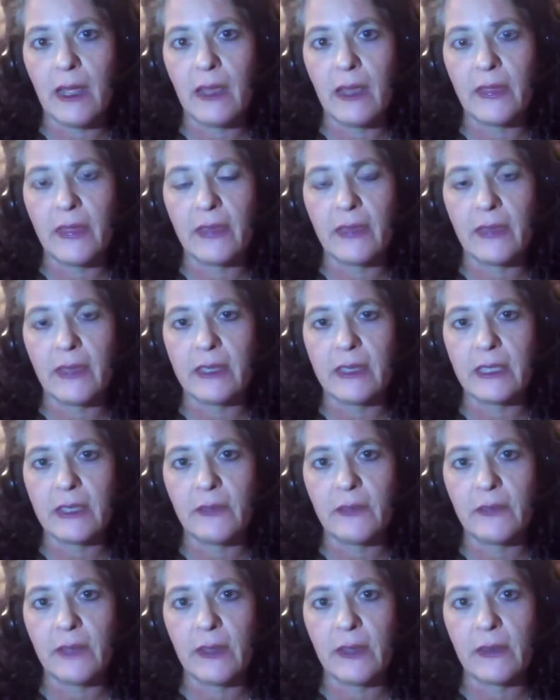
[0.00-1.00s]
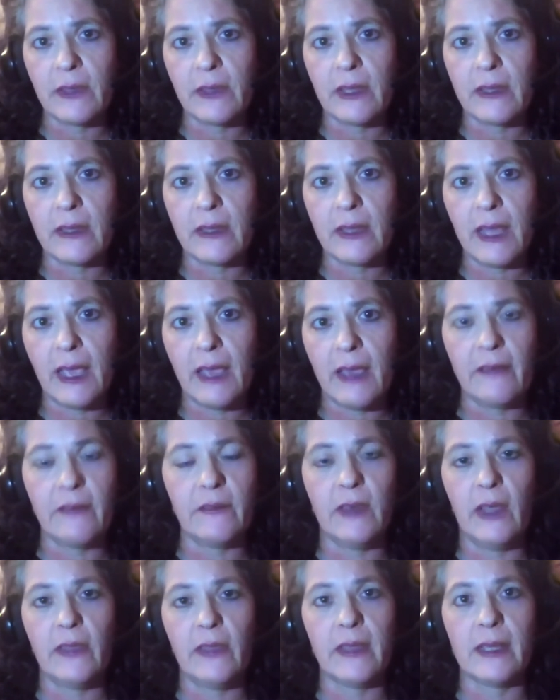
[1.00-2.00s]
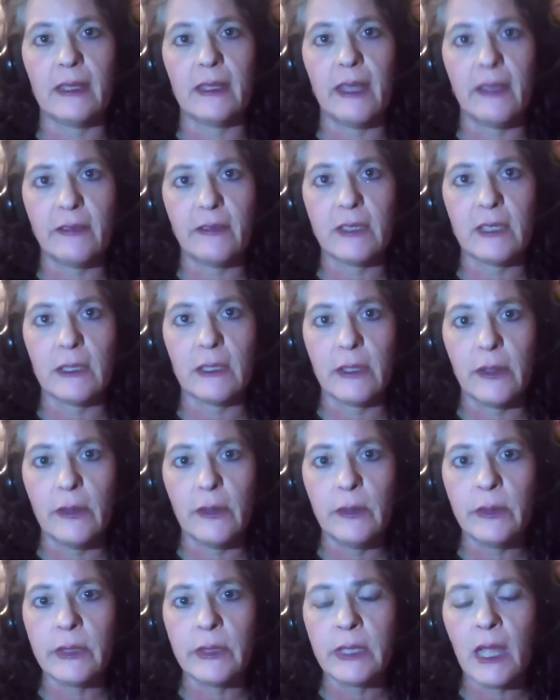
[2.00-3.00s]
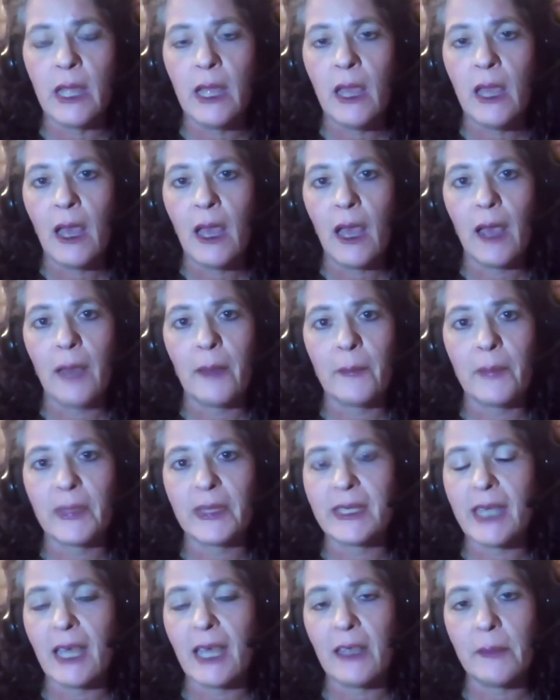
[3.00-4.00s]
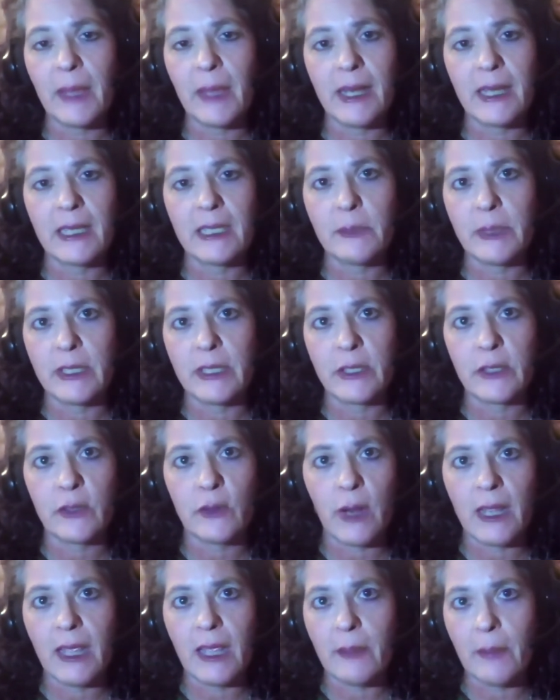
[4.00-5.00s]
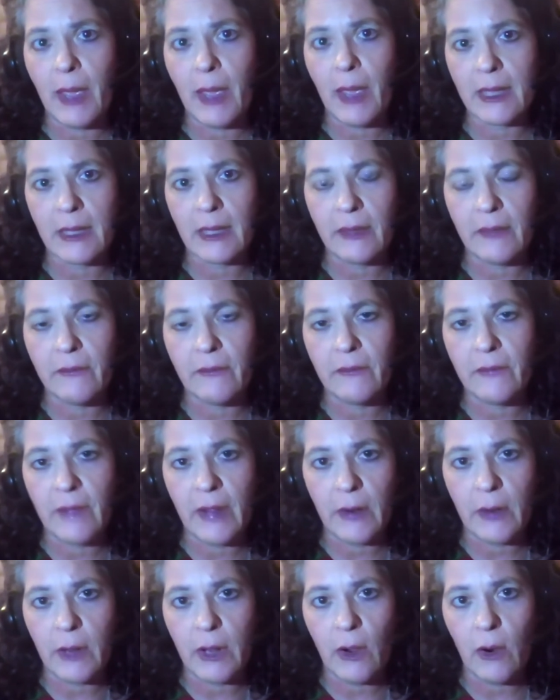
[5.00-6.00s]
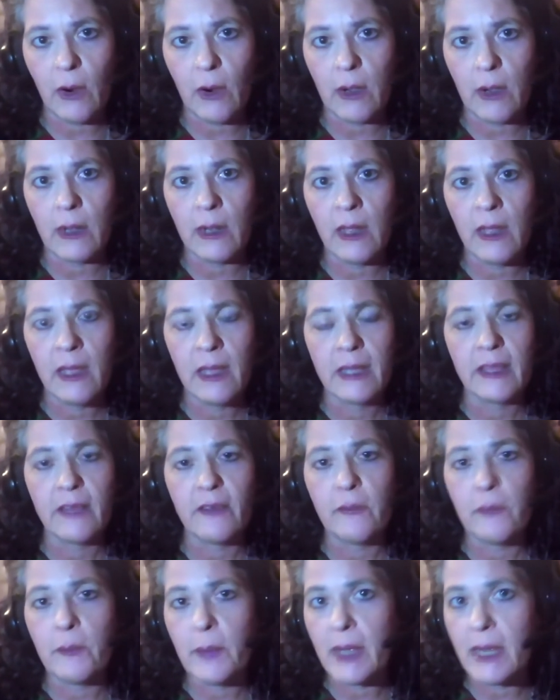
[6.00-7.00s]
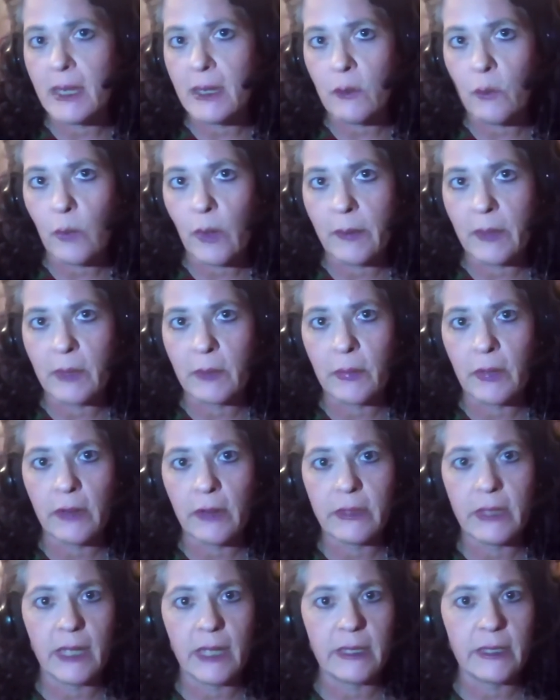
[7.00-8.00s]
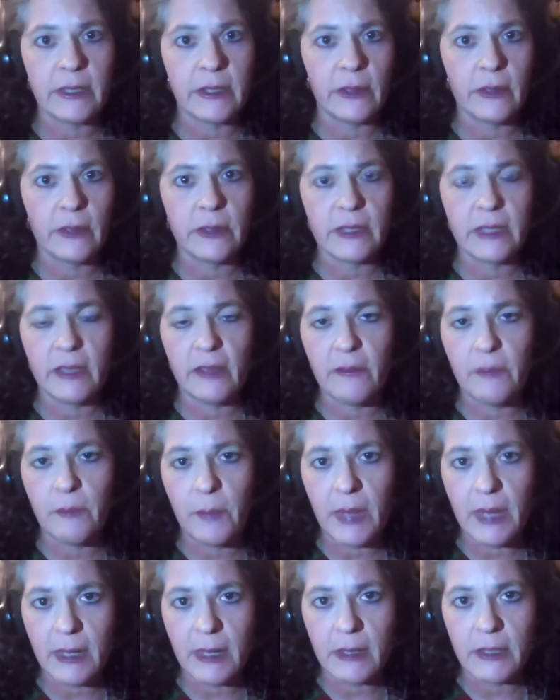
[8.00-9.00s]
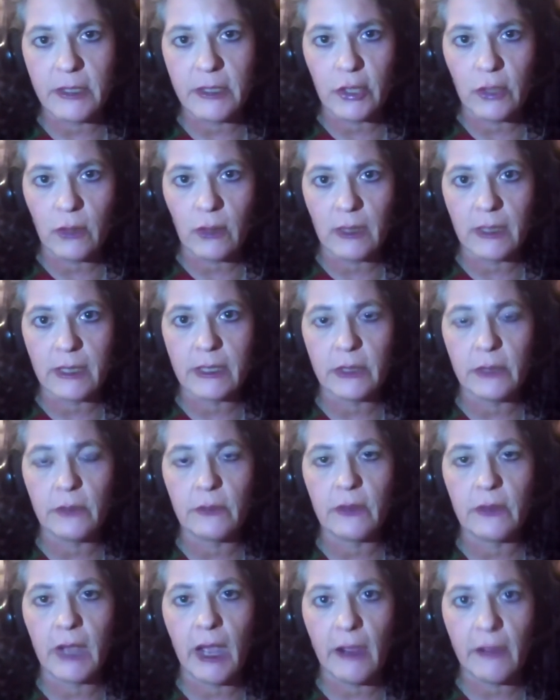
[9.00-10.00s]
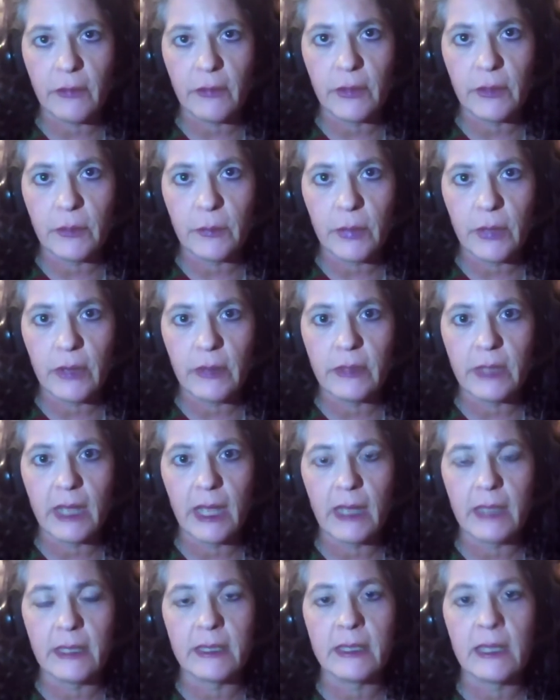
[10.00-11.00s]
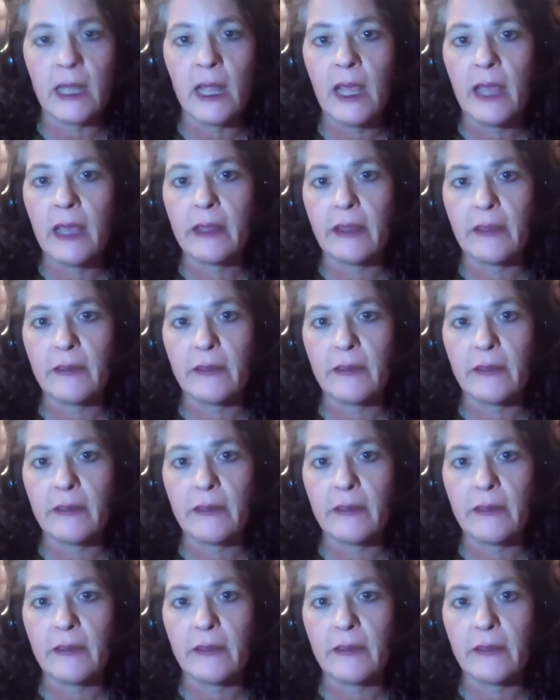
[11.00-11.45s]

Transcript: and I, I think they just feel that they have nothing left to lose. Um, but the Taliban has been striking back at them very hard. They've beaten women protesters, they've beaten journalists who covered the protests,